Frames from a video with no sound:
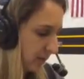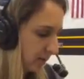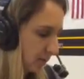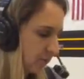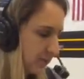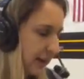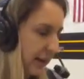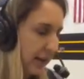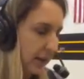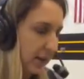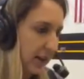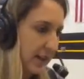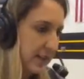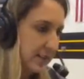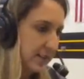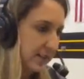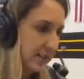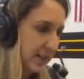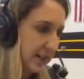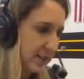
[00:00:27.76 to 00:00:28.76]
lose that
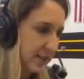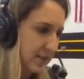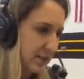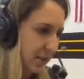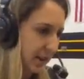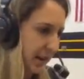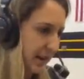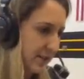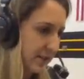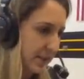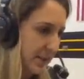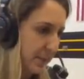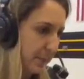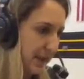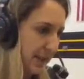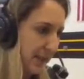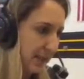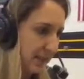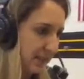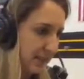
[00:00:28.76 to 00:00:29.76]
aggressiveness, so kind of
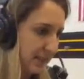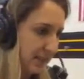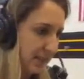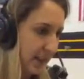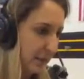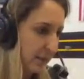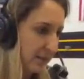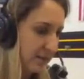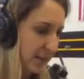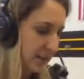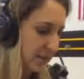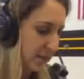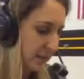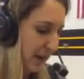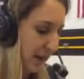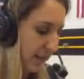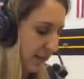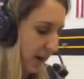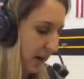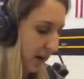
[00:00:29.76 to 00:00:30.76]
tipping. And we talked
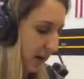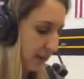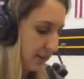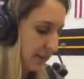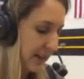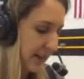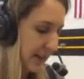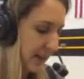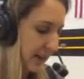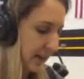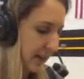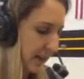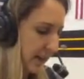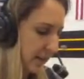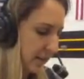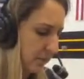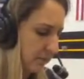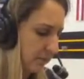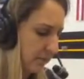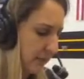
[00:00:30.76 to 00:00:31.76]
about in the Hawk
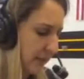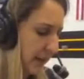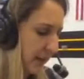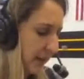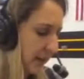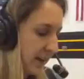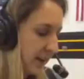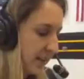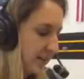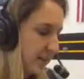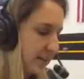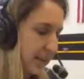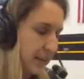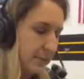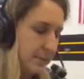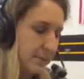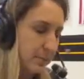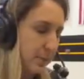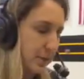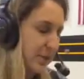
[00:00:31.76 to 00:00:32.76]
10,
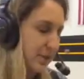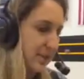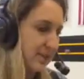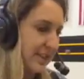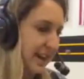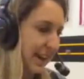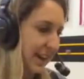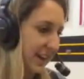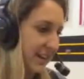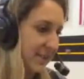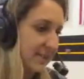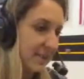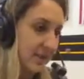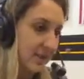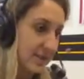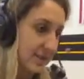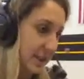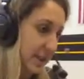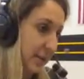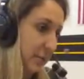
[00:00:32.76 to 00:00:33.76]
tips, pushes, that kind of
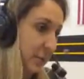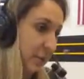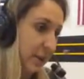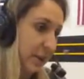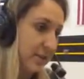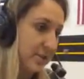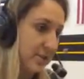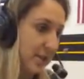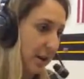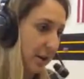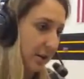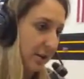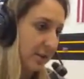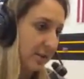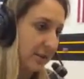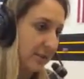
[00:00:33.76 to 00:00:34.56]
stuff isn't going to work. So.